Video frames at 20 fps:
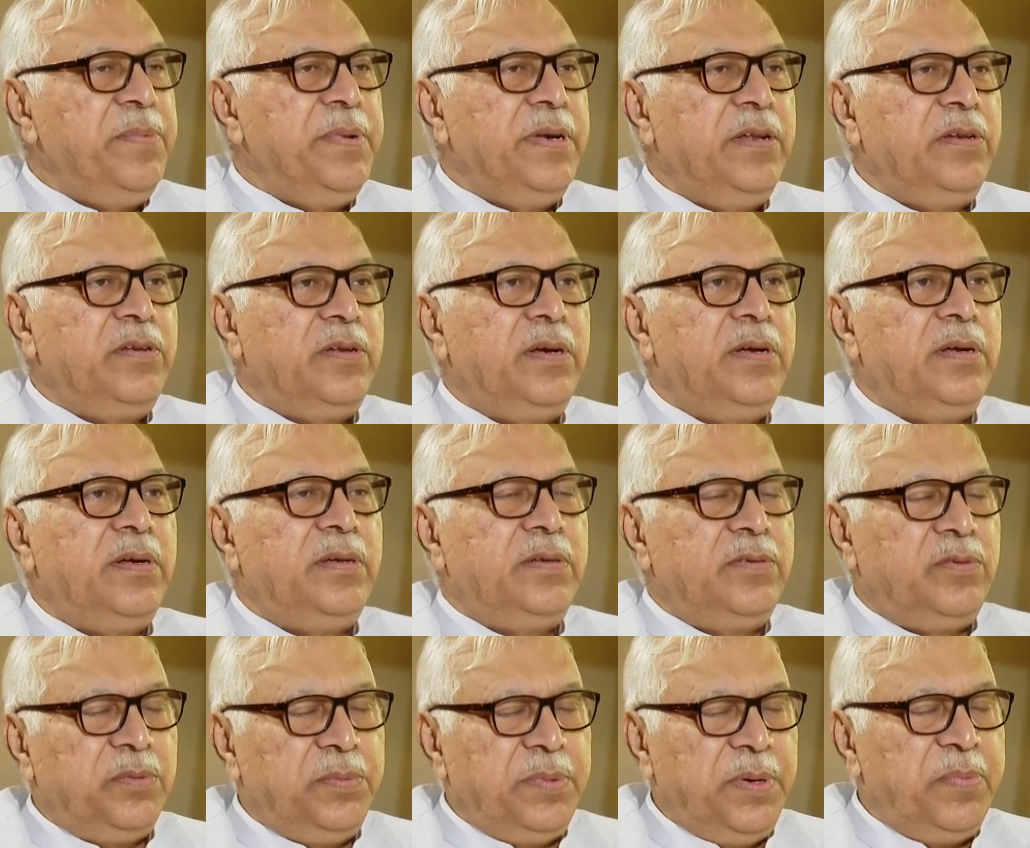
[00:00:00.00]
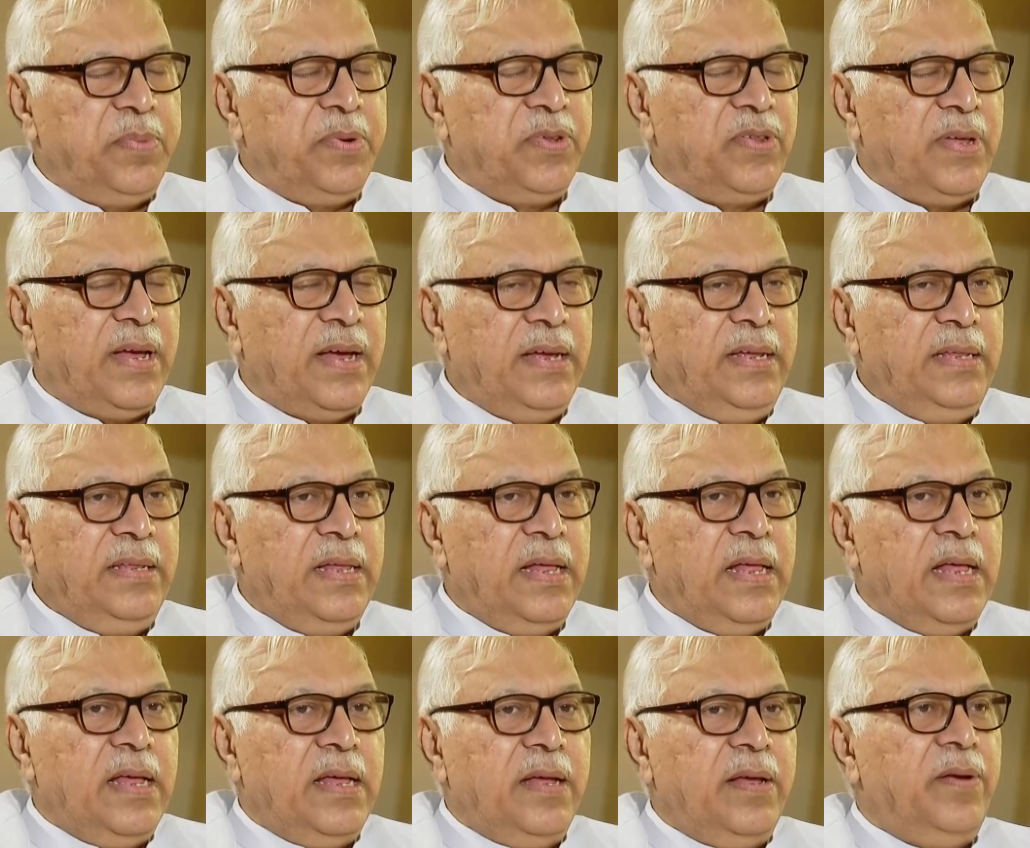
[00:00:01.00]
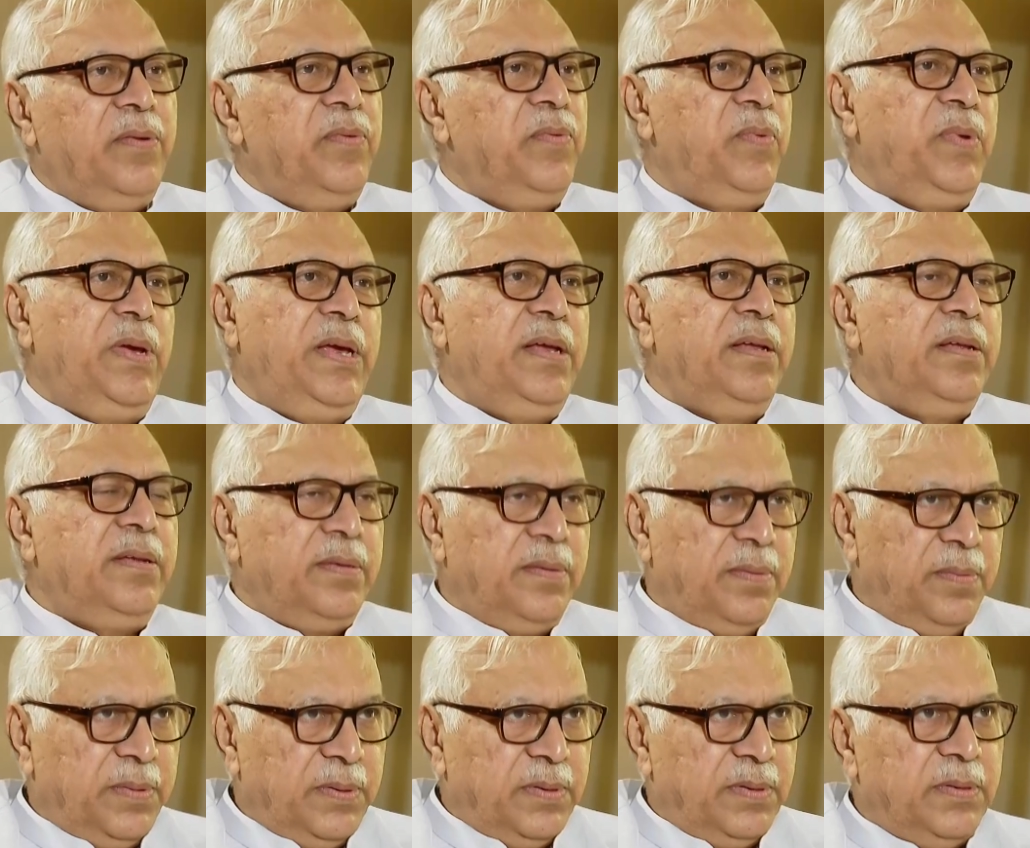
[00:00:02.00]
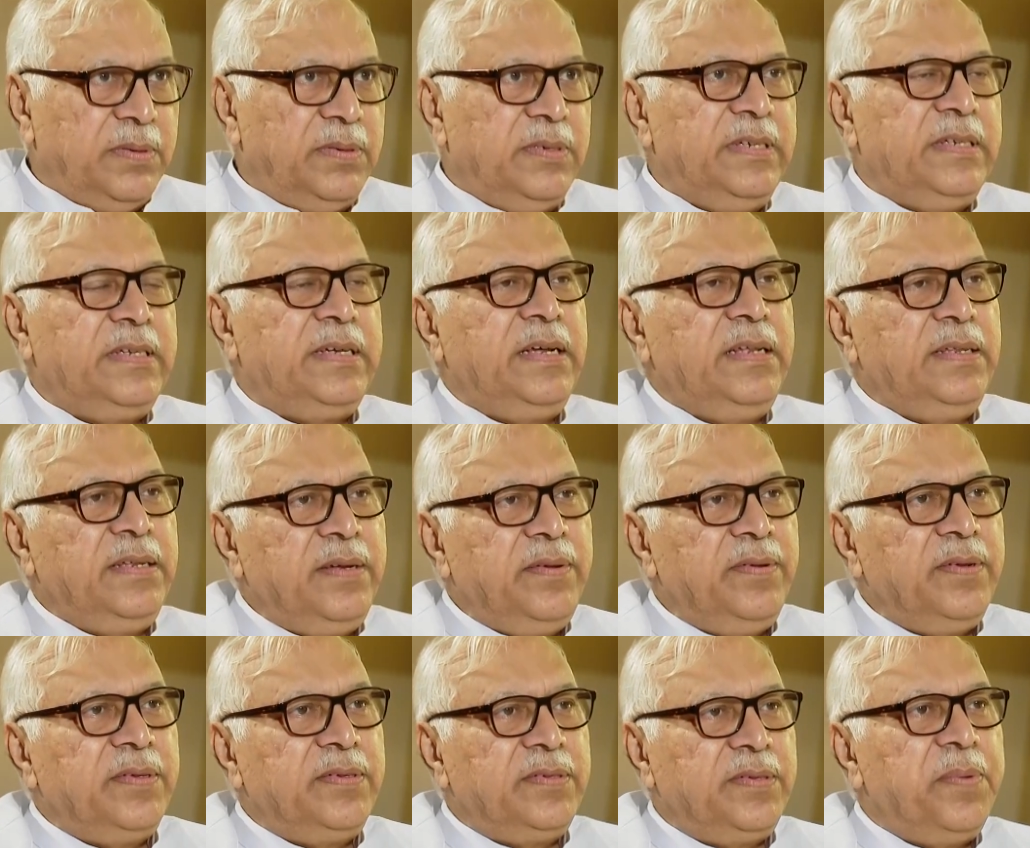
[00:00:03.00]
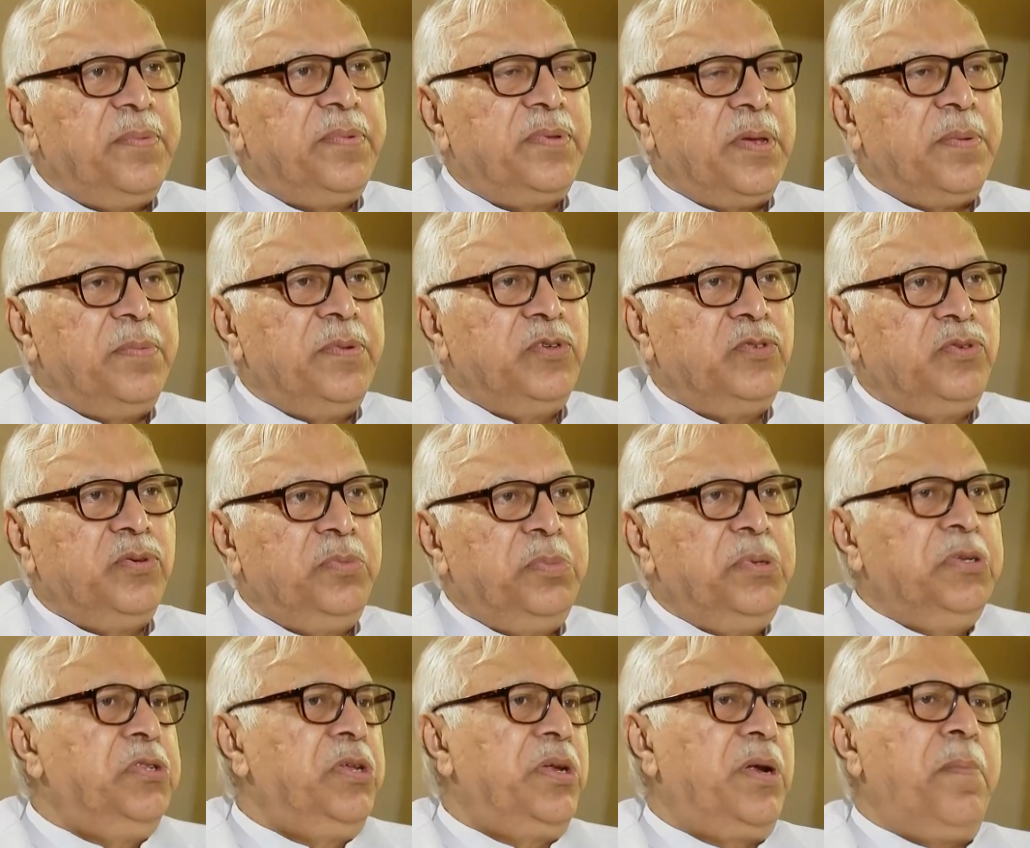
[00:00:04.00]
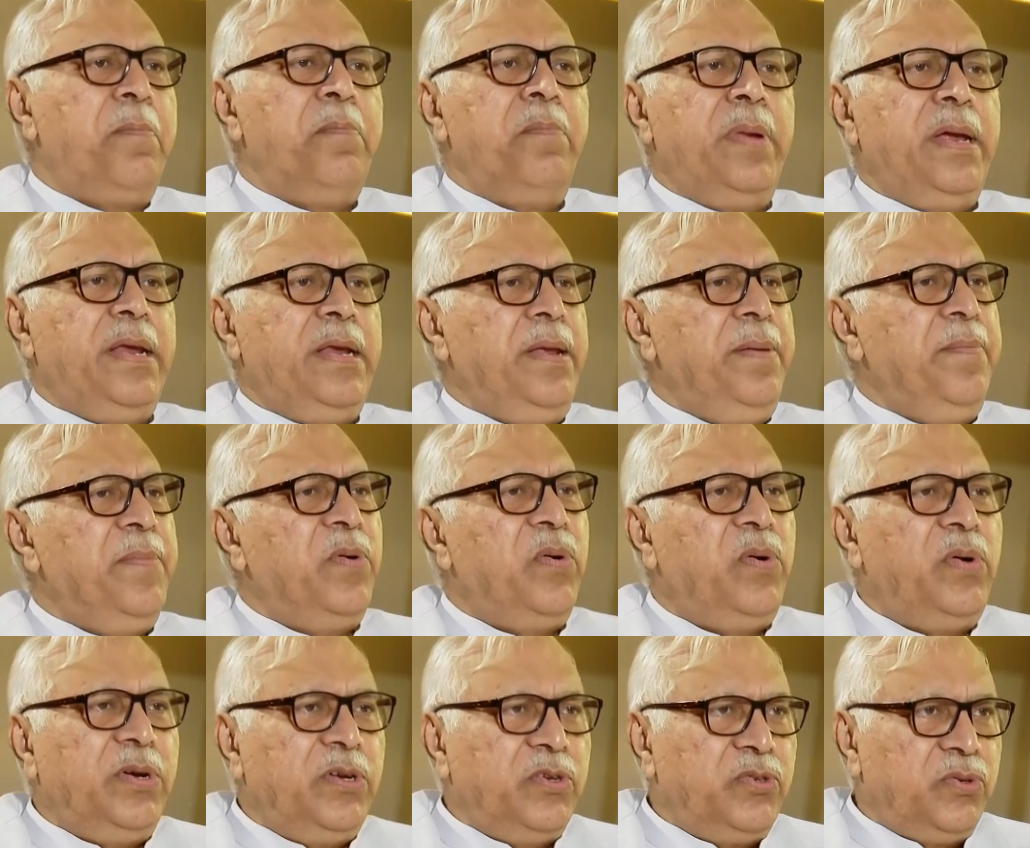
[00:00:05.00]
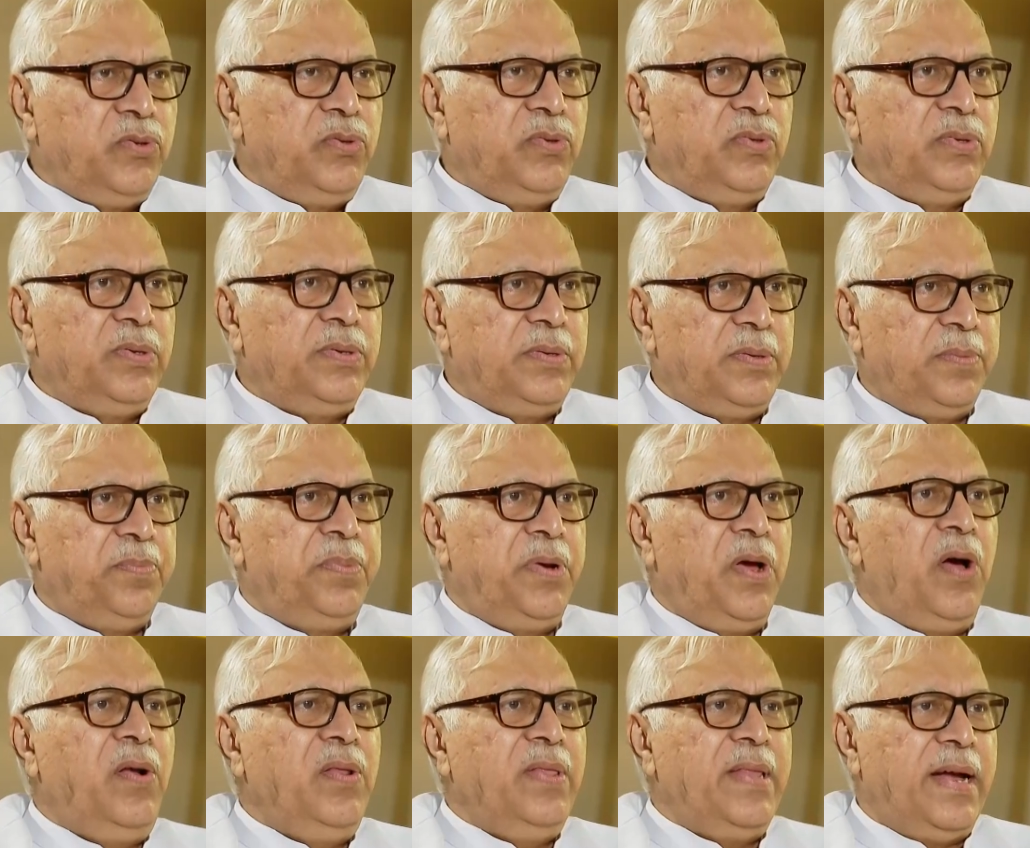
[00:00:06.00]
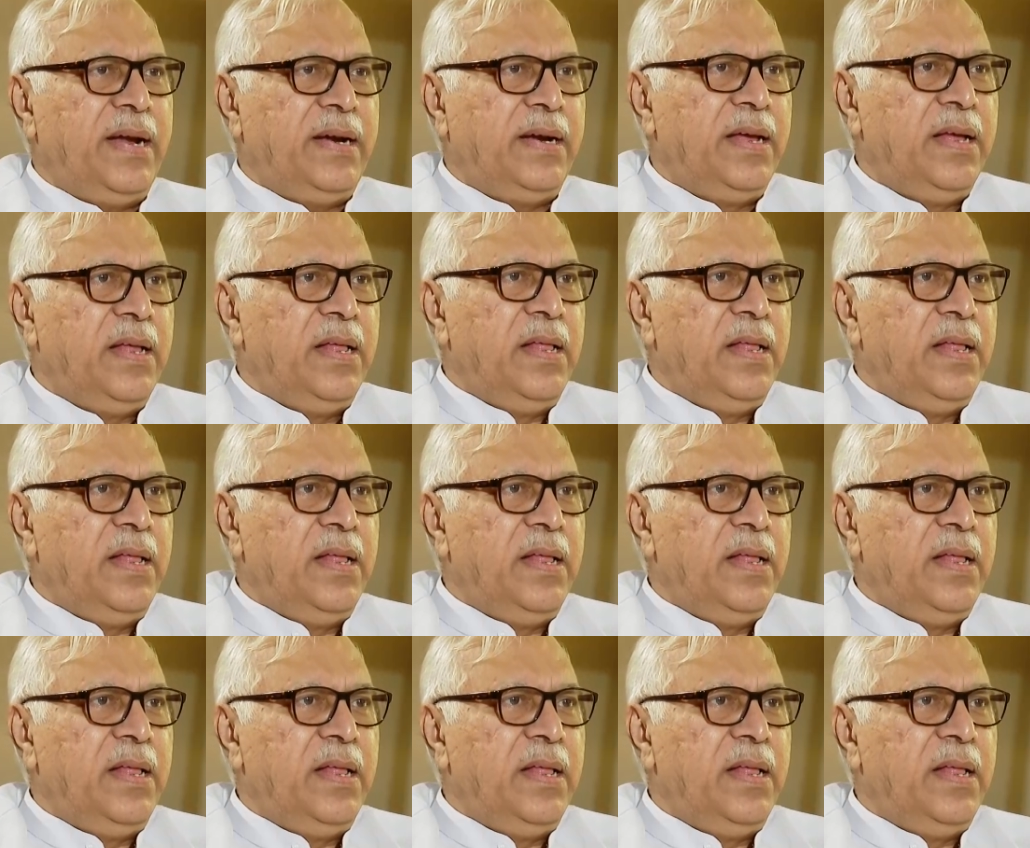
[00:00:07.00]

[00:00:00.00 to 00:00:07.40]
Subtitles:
minutes to be precise, we discussed some issues, but there are many more issues beyond that.